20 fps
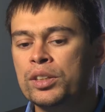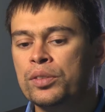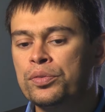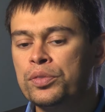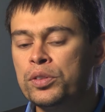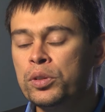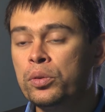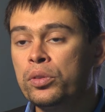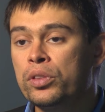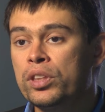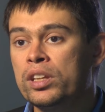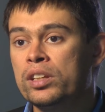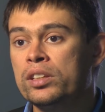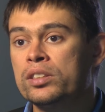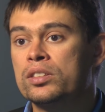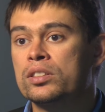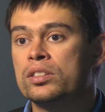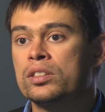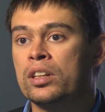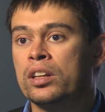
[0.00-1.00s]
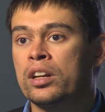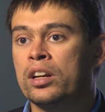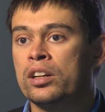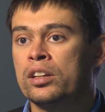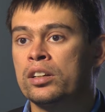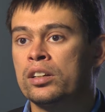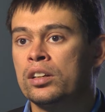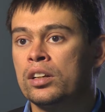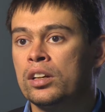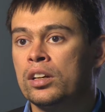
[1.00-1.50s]
a few things that
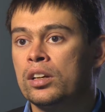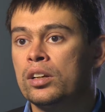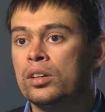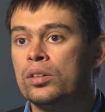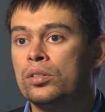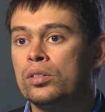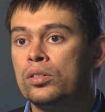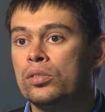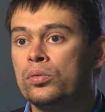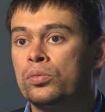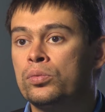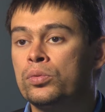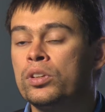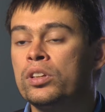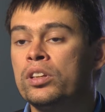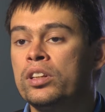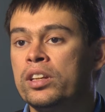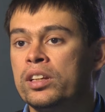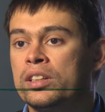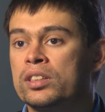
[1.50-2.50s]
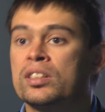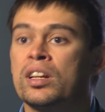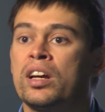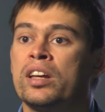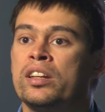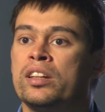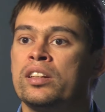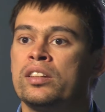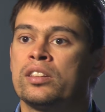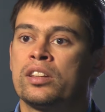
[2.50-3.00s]
are really
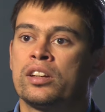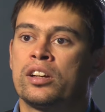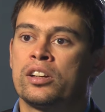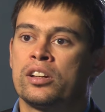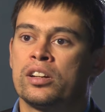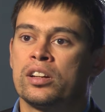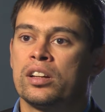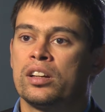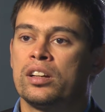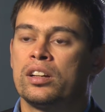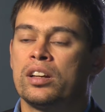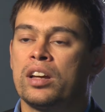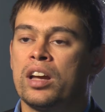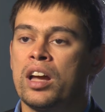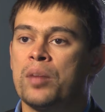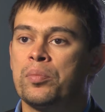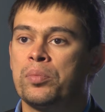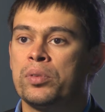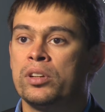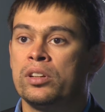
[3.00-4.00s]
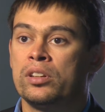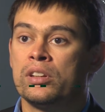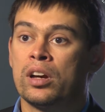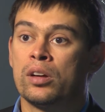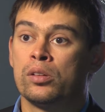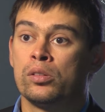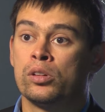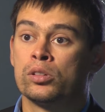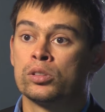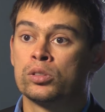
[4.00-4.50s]
exciting that are happening
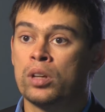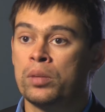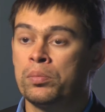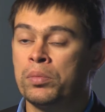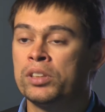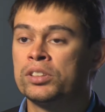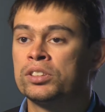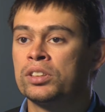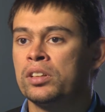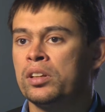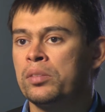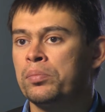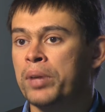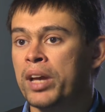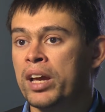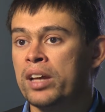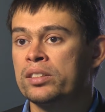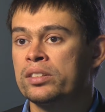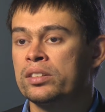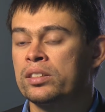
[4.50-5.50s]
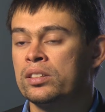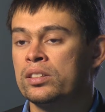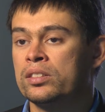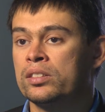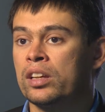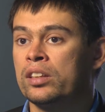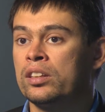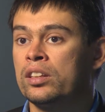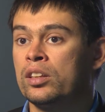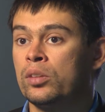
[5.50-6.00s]
now, so I mentioned in passing
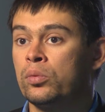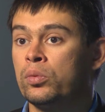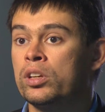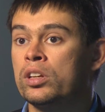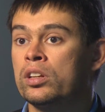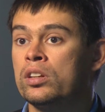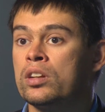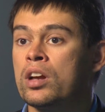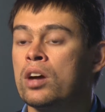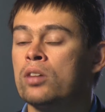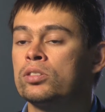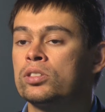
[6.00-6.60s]
this idea that we can now